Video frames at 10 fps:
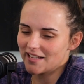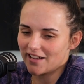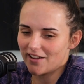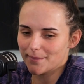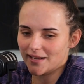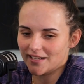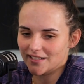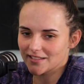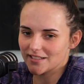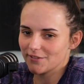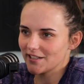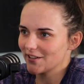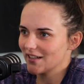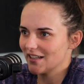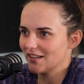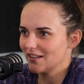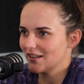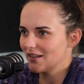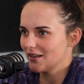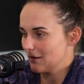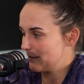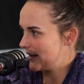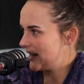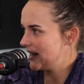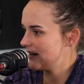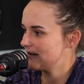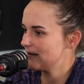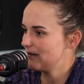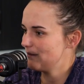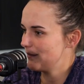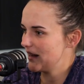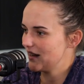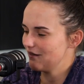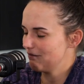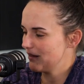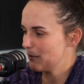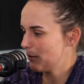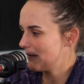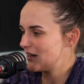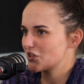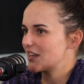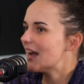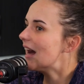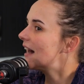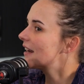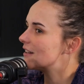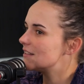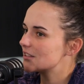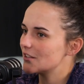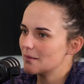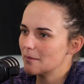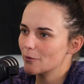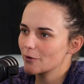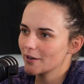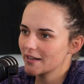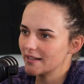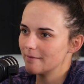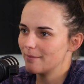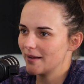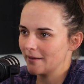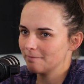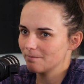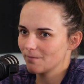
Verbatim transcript: yeah, I mean, it's definitely going to be it'll probably just get harder because there's going to be more cricket, but